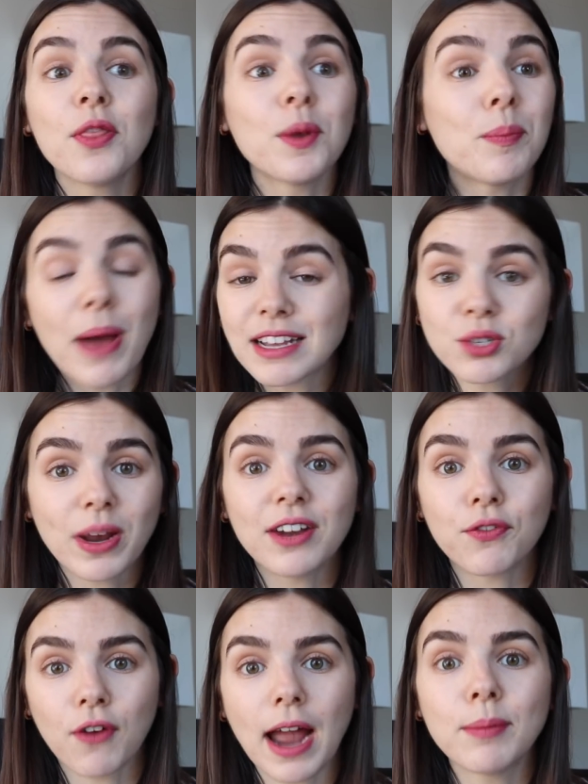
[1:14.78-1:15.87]
the best way to
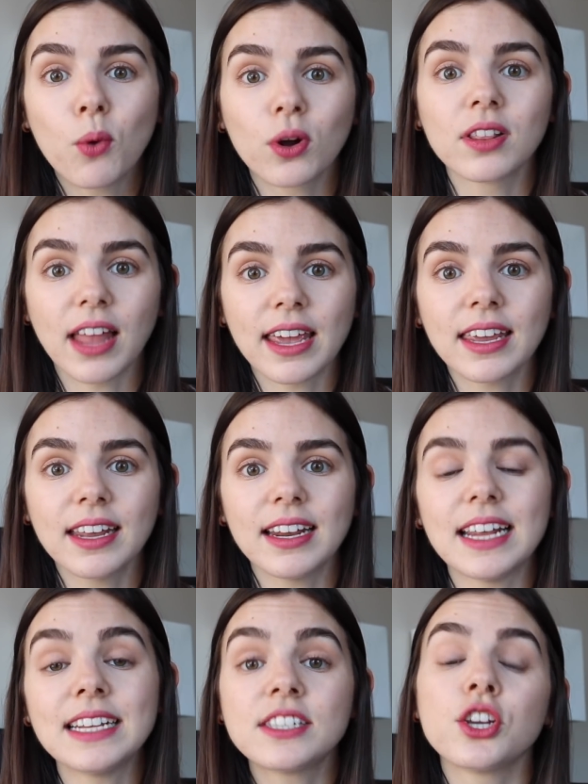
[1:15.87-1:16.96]
find more like it
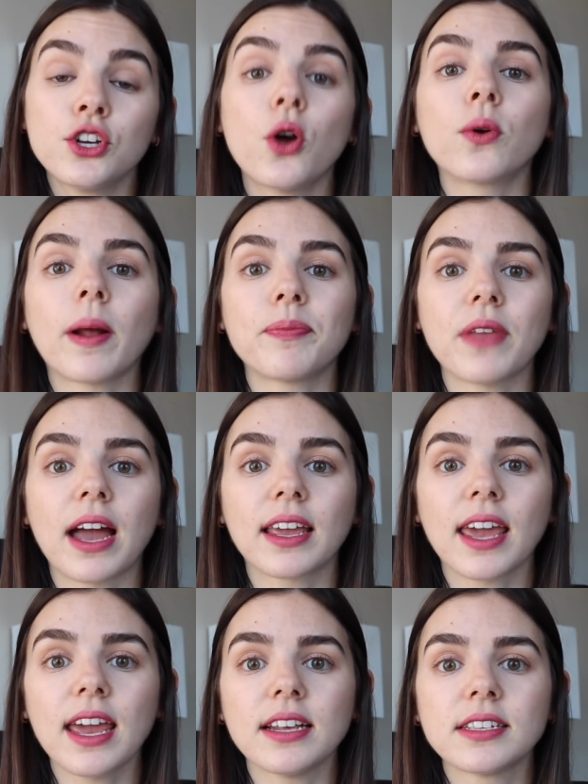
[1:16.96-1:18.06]
is to note up that
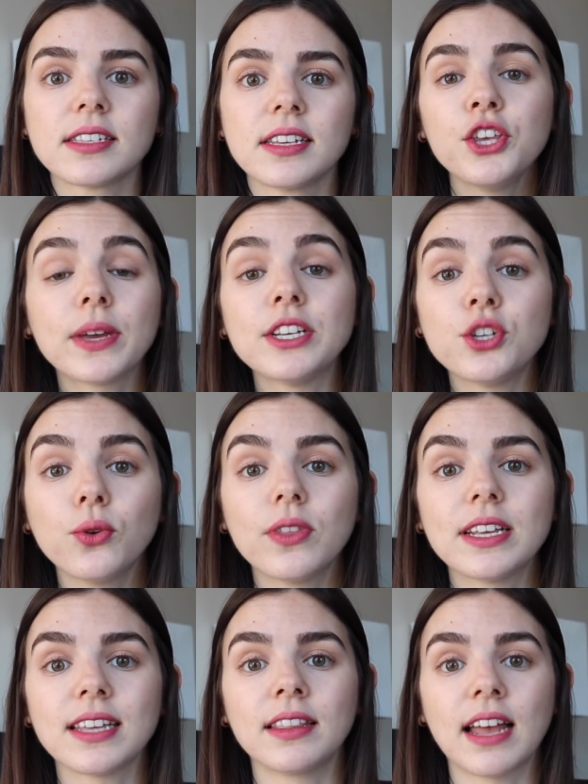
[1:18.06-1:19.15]
case. You can do
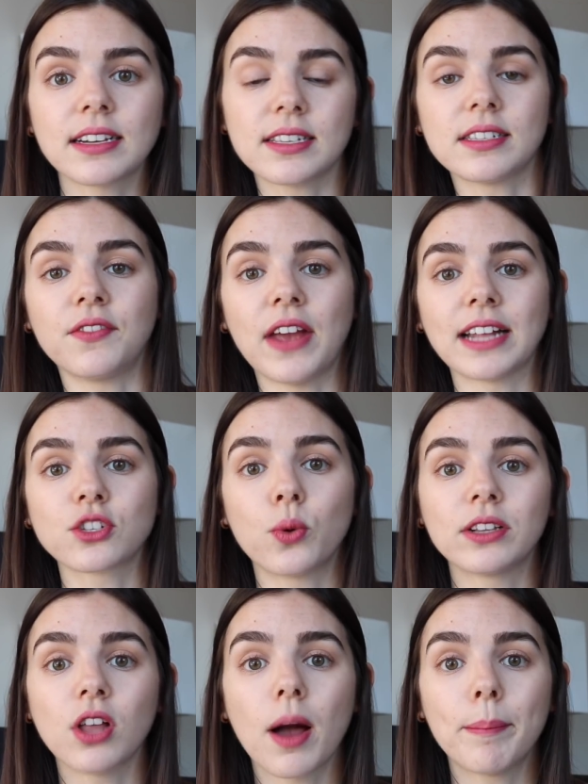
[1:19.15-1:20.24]
this in Lexis Advanced
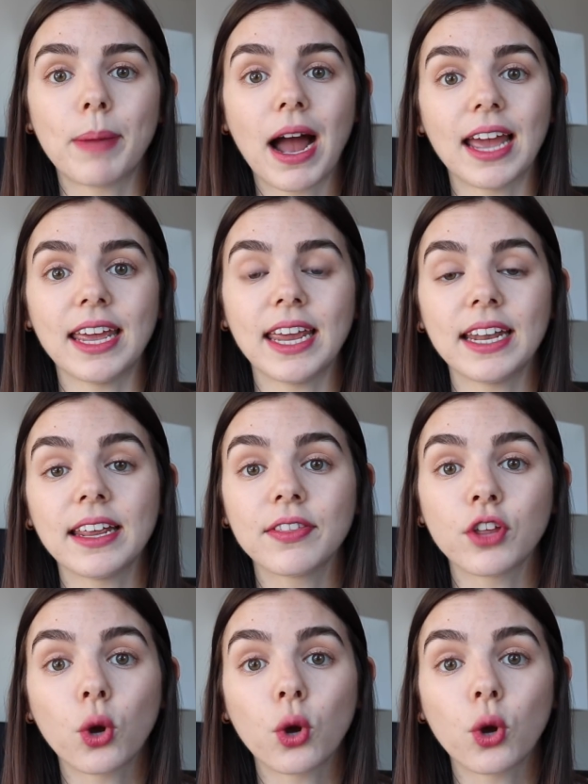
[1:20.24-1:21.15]
Quick Law by hitting the